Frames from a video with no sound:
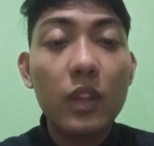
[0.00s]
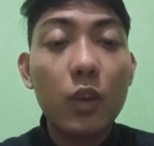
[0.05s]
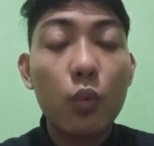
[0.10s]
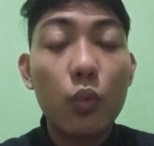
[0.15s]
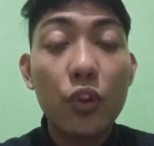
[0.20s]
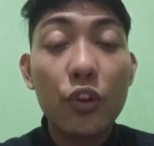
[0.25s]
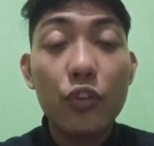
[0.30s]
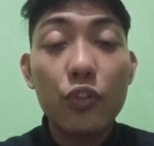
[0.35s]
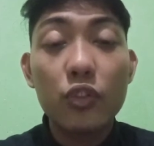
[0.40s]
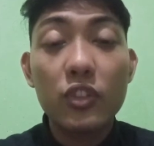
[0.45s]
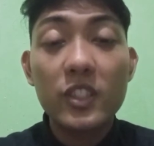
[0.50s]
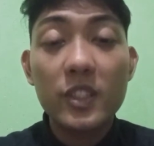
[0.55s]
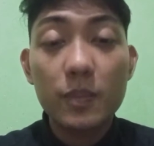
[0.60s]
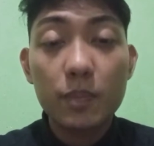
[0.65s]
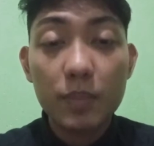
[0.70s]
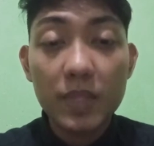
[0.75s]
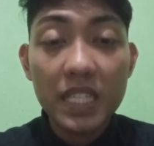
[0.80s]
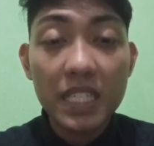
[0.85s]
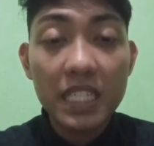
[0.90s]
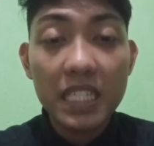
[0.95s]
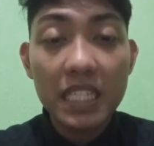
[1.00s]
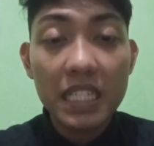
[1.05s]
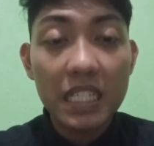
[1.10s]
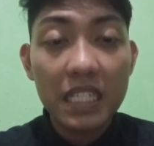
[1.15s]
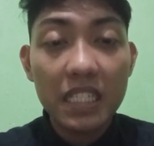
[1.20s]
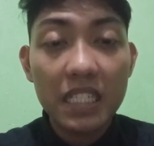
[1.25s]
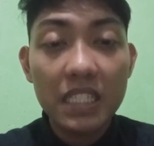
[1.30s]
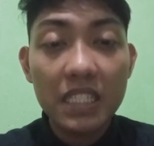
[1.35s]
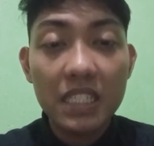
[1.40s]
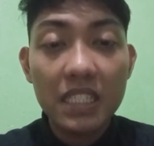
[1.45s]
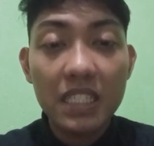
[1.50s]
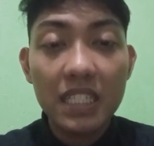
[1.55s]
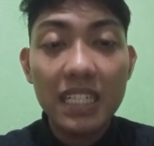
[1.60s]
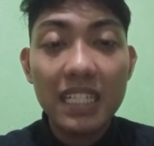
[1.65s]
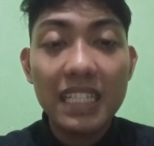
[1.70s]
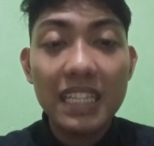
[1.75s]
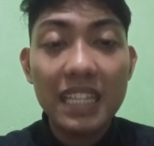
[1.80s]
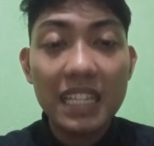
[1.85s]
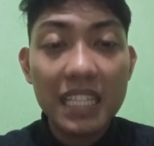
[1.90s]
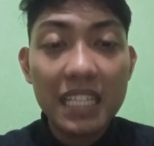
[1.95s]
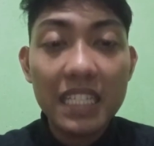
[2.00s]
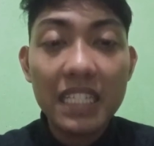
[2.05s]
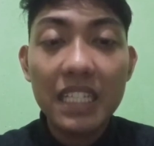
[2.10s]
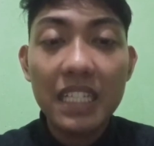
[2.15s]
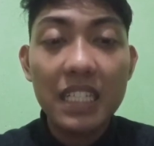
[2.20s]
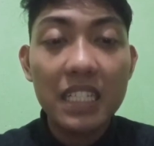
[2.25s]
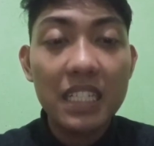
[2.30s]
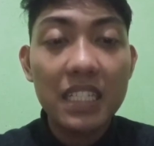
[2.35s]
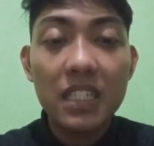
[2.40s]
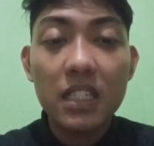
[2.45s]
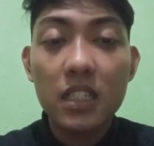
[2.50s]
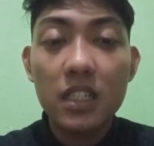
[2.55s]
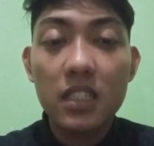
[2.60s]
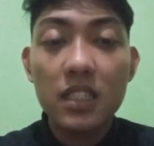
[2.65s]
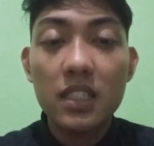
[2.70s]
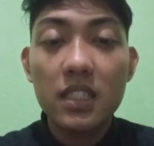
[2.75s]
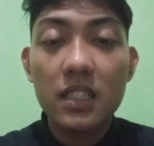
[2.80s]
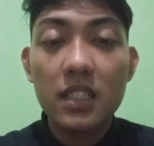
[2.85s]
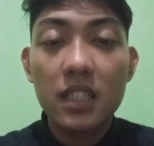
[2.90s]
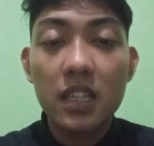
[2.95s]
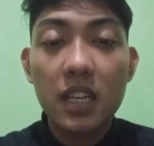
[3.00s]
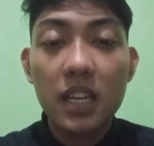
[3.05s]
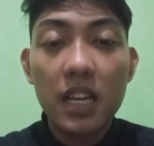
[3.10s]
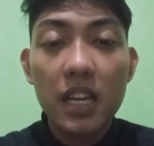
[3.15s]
when you speak English, think in English.